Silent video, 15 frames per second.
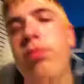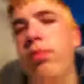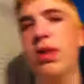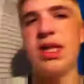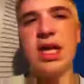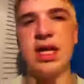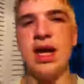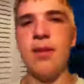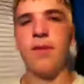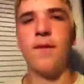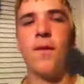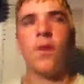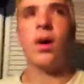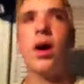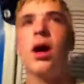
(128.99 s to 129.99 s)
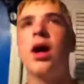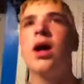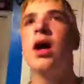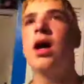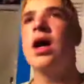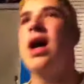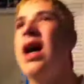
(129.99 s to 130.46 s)
said that before.
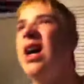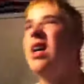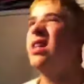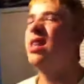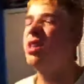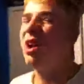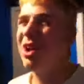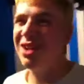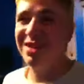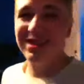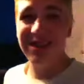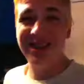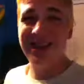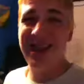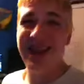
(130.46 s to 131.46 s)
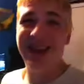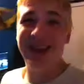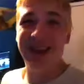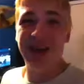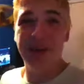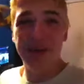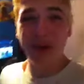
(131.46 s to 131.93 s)
I thought it
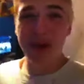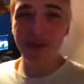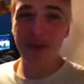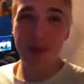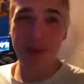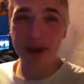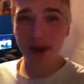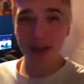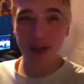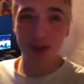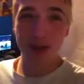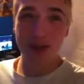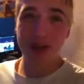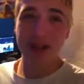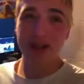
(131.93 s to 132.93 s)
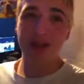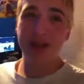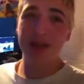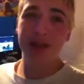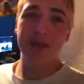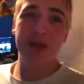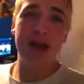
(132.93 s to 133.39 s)
added a bit of a bad twist to
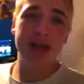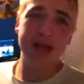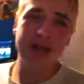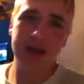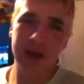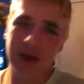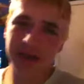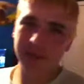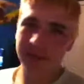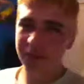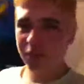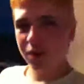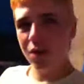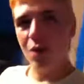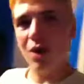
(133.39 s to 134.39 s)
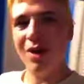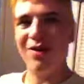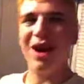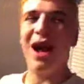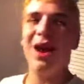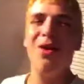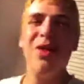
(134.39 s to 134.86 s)
it. The master,
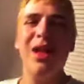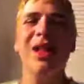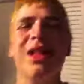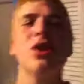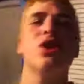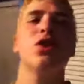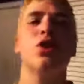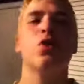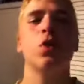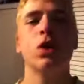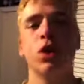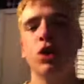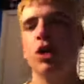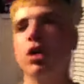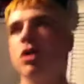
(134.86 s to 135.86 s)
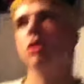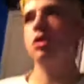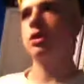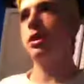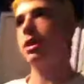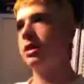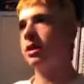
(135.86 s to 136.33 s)
whatever. I don't think they should switch
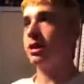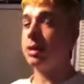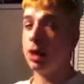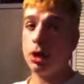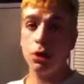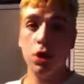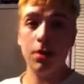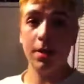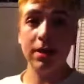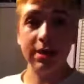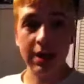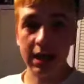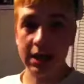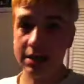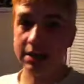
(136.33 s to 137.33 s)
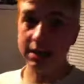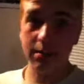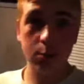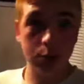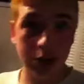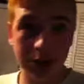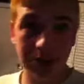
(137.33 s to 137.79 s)
genders. And this is not trying to be sexist.
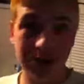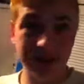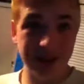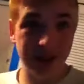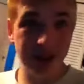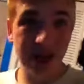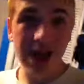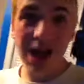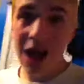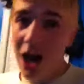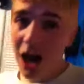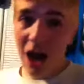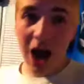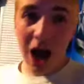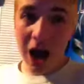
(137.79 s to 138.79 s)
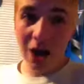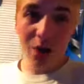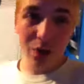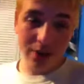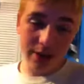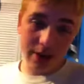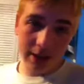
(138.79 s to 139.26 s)
I'm just trying to say, I
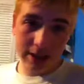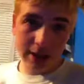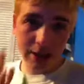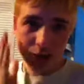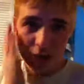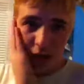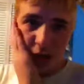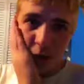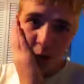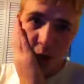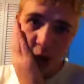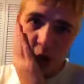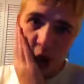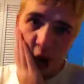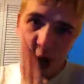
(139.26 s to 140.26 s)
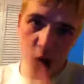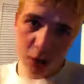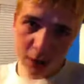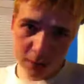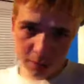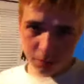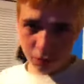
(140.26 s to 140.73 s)
don't think they should switch
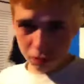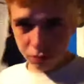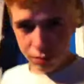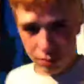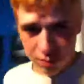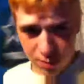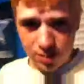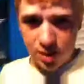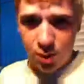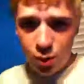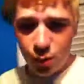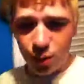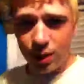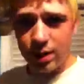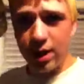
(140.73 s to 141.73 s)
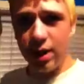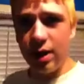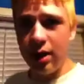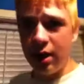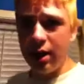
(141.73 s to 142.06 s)
genders with it.